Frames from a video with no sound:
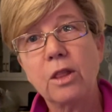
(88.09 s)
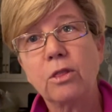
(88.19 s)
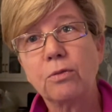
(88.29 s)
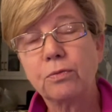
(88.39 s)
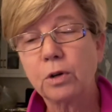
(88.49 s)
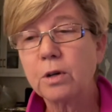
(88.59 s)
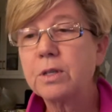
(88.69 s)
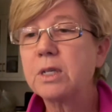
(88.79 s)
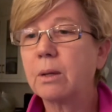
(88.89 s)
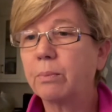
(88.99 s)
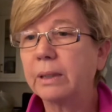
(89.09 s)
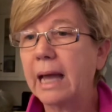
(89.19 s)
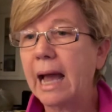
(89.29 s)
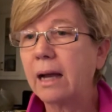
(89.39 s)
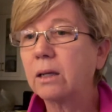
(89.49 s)
the first
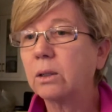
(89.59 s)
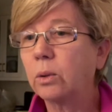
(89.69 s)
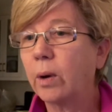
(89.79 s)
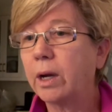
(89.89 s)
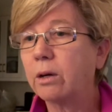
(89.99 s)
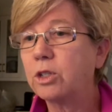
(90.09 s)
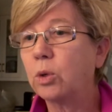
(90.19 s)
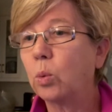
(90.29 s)
black lawyer to